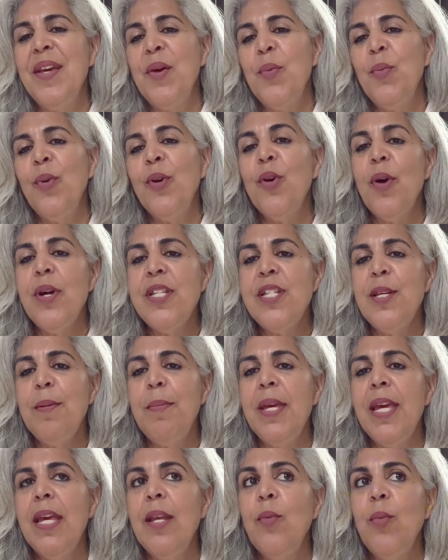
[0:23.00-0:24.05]
We're going to
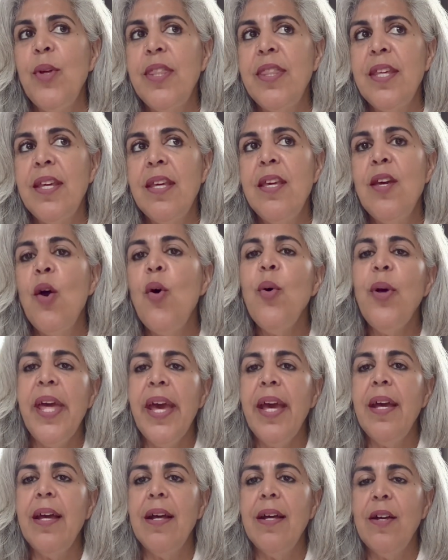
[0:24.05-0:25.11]
begin with the
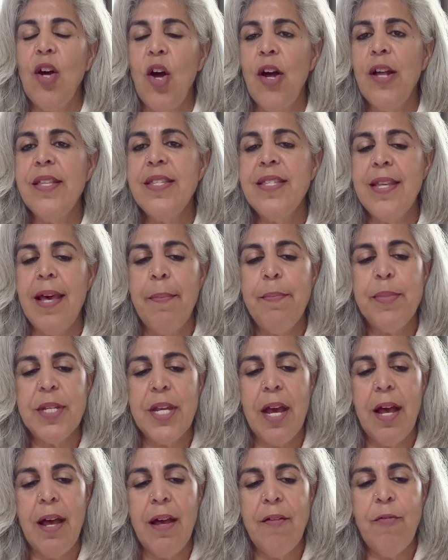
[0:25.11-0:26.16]
yogic concept
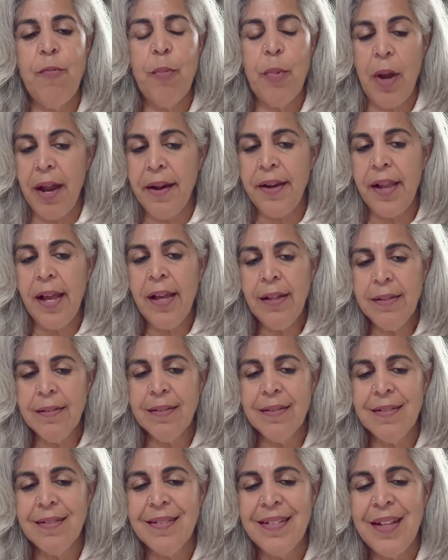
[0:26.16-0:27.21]
of prana,
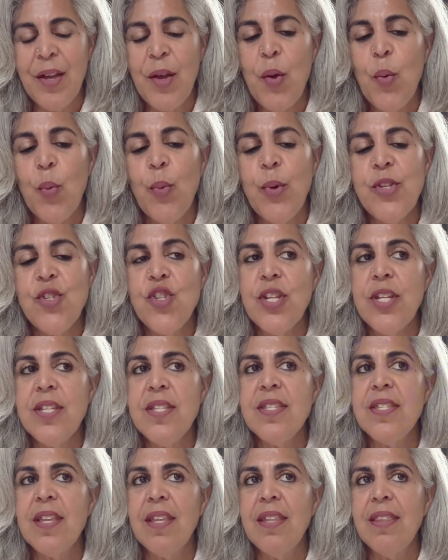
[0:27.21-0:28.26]
which
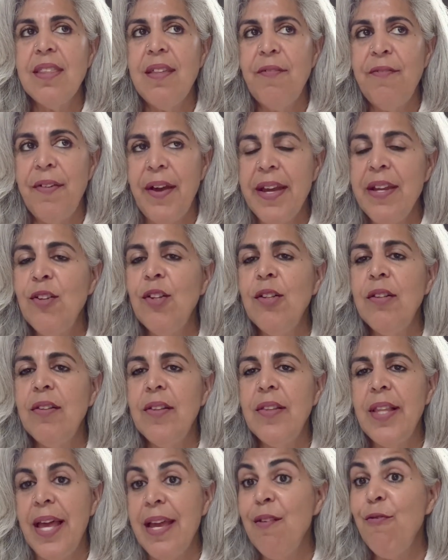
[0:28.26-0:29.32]
is the vital
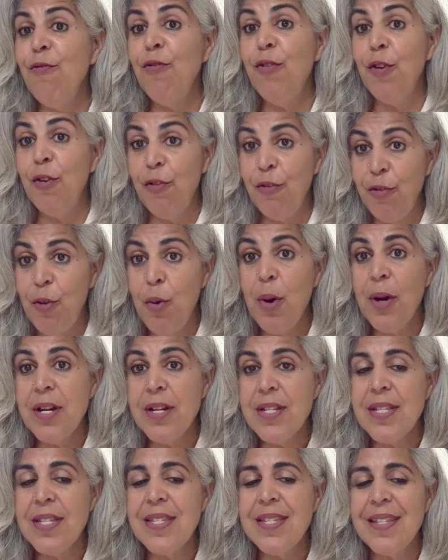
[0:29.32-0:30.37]
life
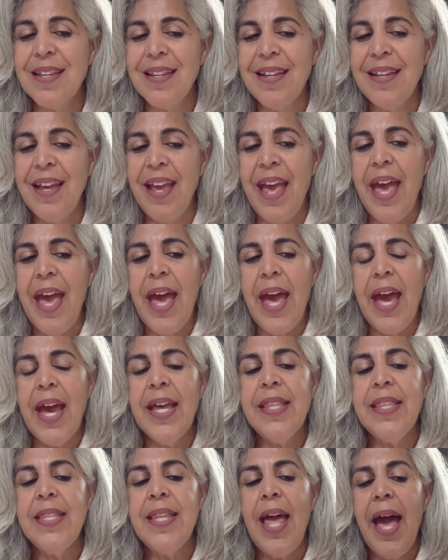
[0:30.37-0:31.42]
force,
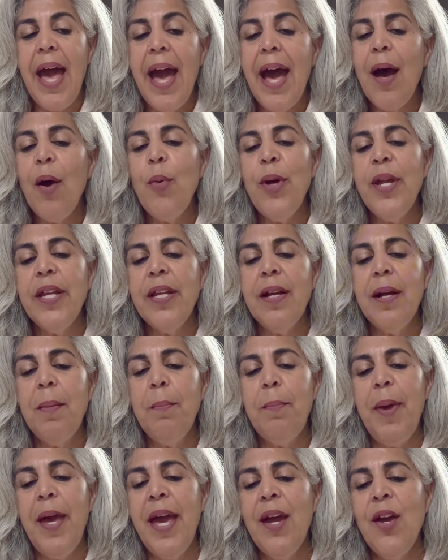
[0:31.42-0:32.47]
and how it
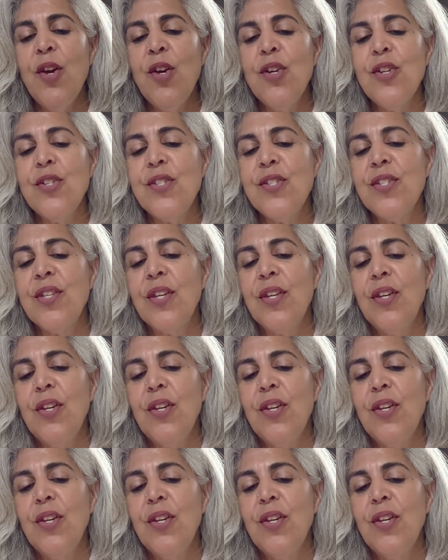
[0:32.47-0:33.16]
compares